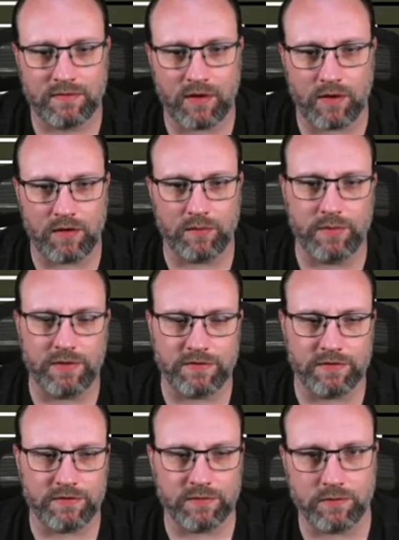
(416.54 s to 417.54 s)
hard
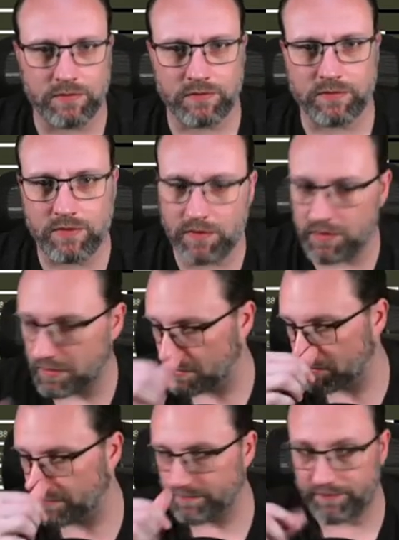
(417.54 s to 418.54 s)
business we're doing.
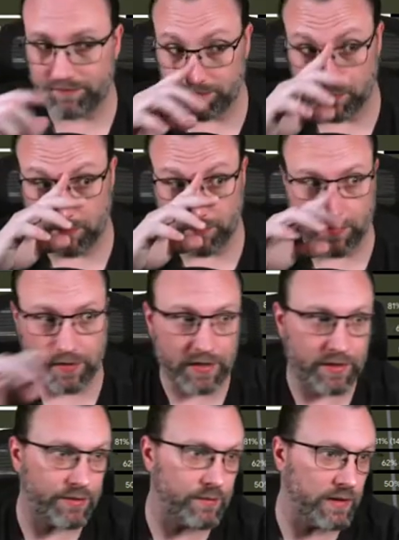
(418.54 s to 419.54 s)
We've already got
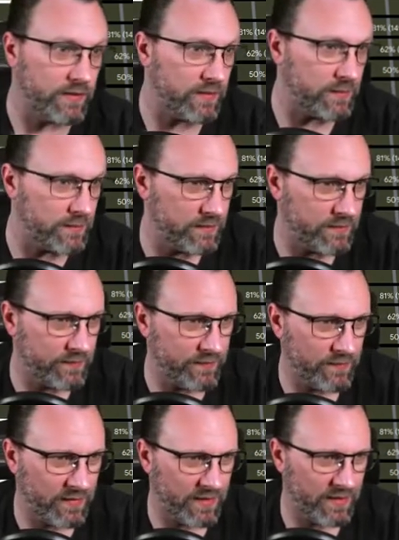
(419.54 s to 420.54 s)
three of them.
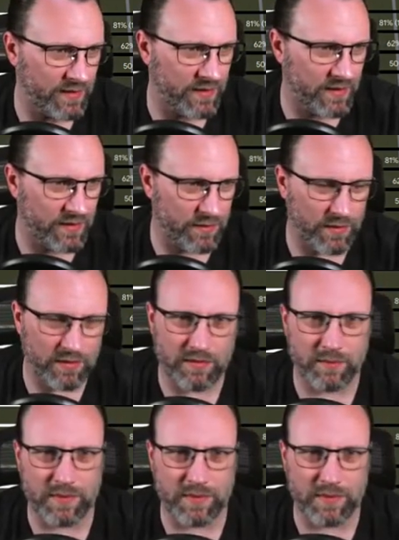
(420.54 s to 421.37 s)
Three of them